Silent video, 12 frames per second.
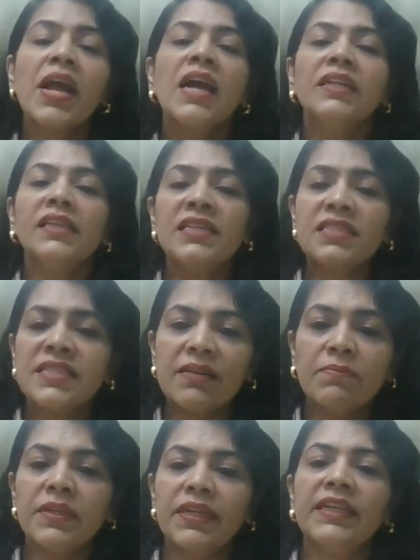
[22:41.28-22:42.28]
This
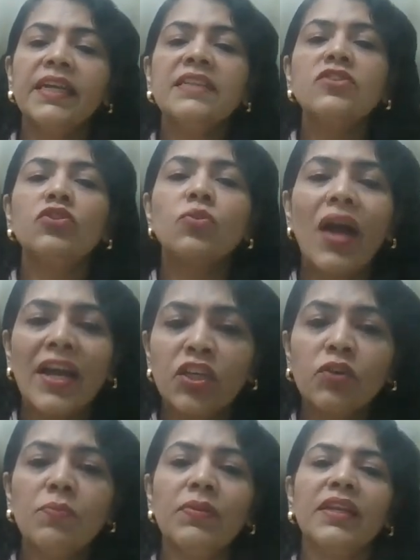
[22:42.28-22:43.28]
debris tends to
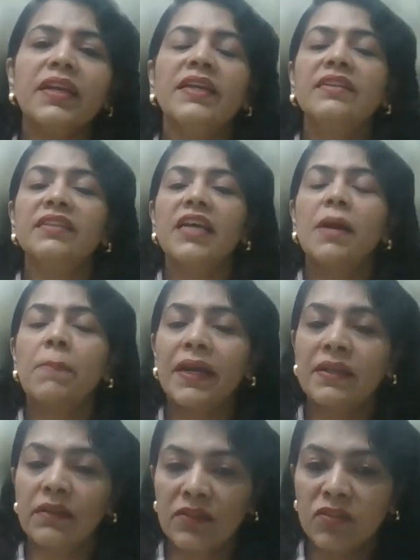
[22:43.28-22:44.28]
accumulate in the
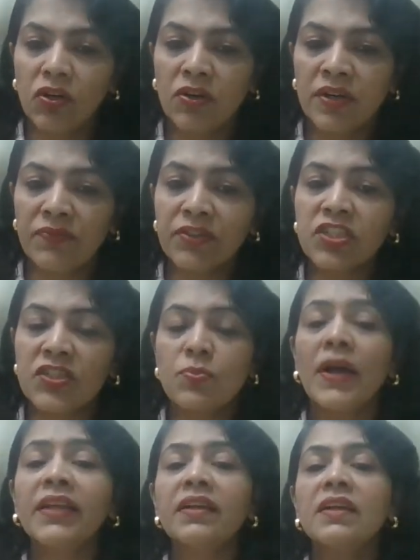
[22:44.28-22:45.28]
apical third, which is
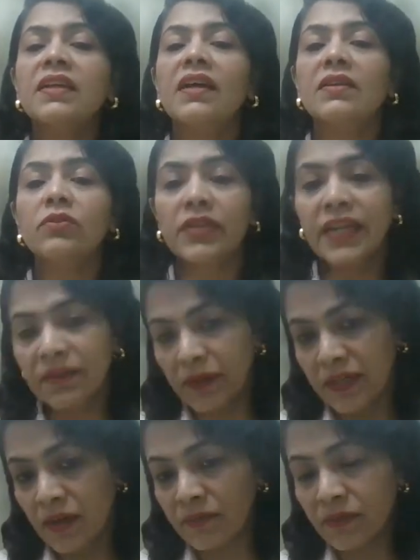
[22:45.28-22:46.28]
why the canal could
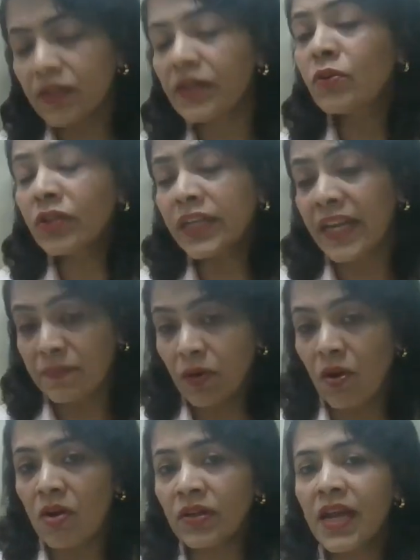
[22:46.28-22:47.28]
get
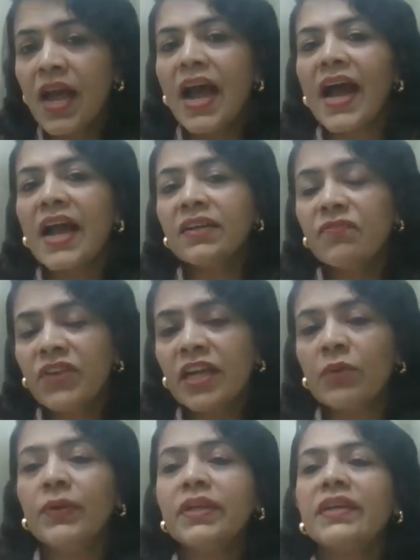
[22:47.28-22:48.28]
blocked, and
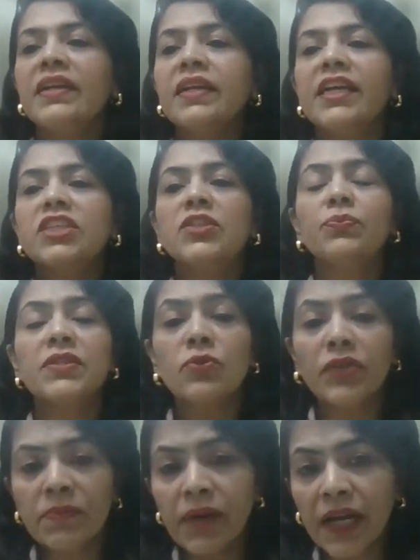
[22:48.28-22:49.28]
frequent irrigation with
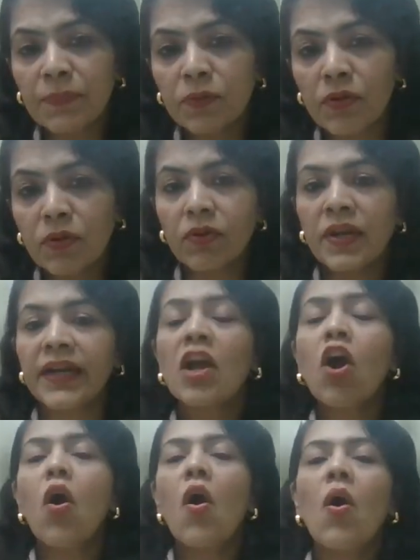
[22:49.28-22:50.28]
sodium hypochlorite
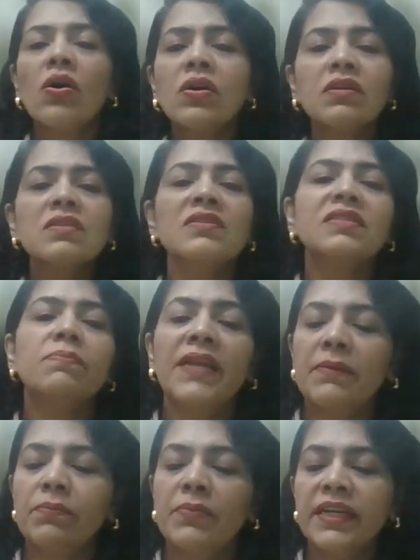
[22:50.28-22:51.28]
augurs the
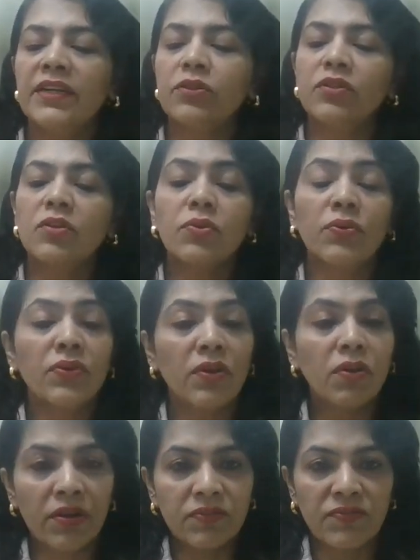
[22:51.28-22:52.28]
debris to the coronal
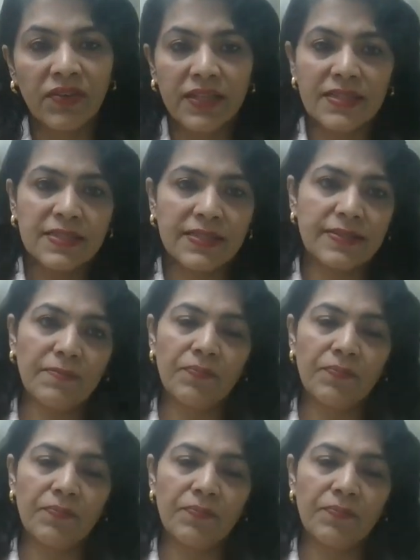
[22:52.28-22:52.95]
orifice.